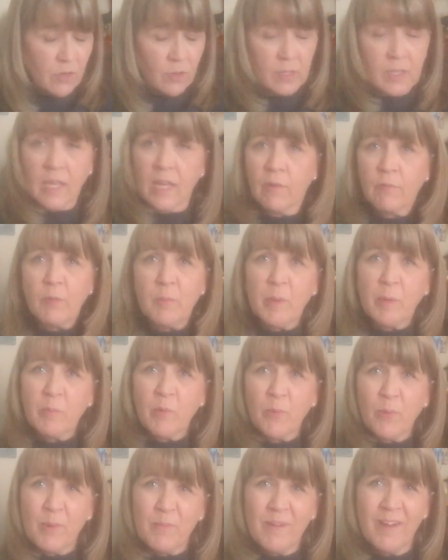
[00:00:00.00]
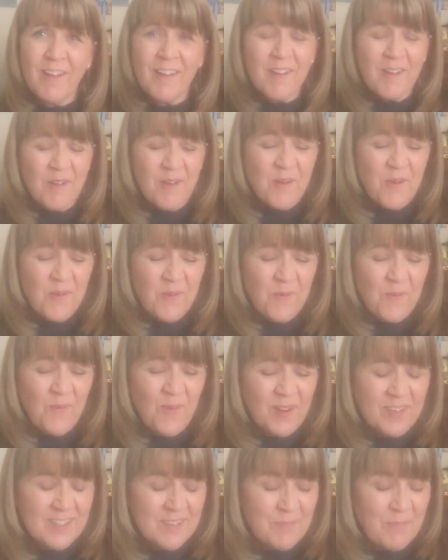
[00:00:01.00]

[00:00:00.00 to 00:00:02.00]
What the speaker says: here, I can't remember what